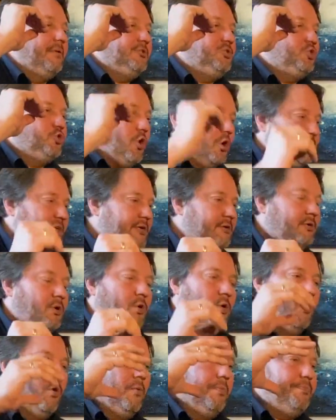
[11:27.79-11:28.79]
trodden
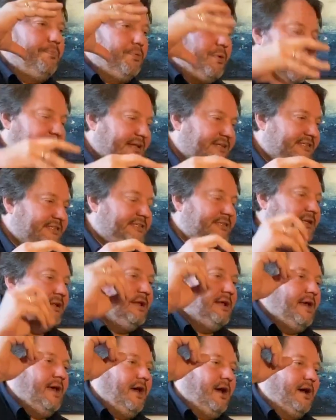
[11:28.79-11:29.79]
or pressed,
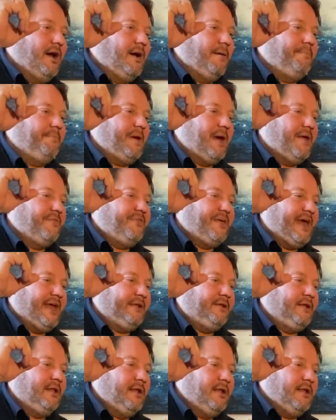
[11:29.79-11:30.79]
and
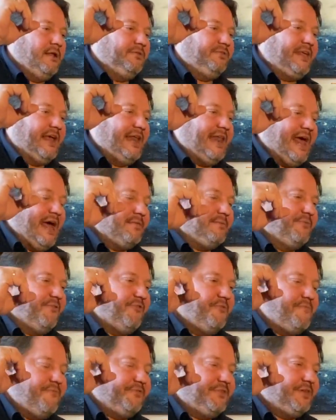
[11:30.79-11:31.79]
then they allow
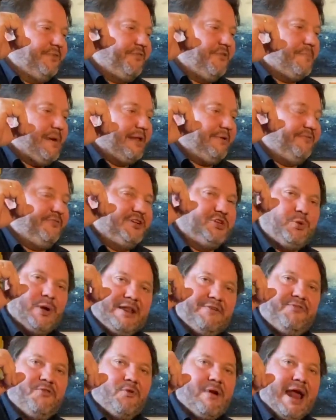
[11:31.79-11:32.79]
them to ferment for
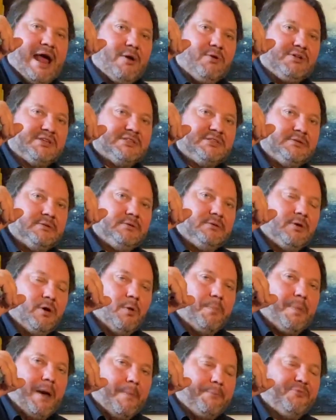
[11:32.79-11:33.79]
24 hours
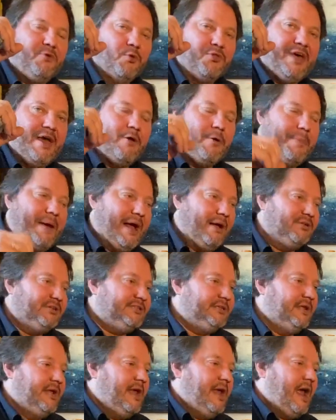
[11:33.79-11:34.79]
or
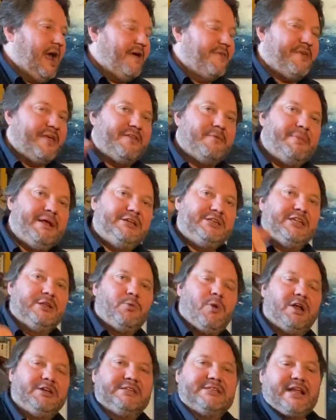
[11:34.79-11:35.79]
thereabouts, and then immediately
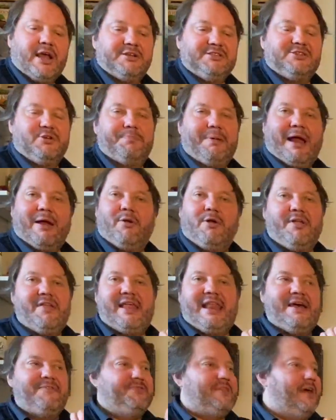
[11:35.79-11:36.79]
the wine just goes to a barrel, and
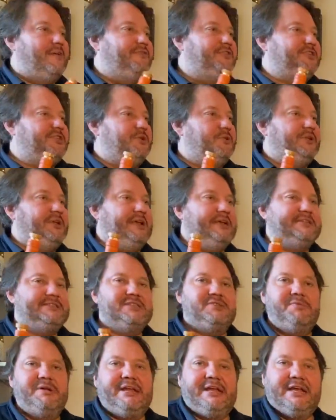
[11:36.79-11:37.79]
they're left there for 2 years,
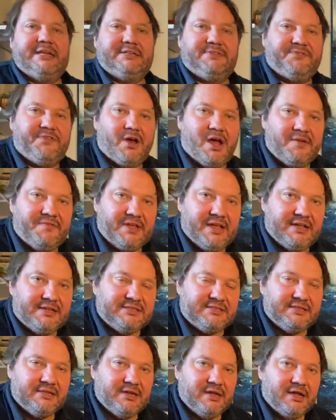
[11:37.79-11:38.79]
3 years, 5 years,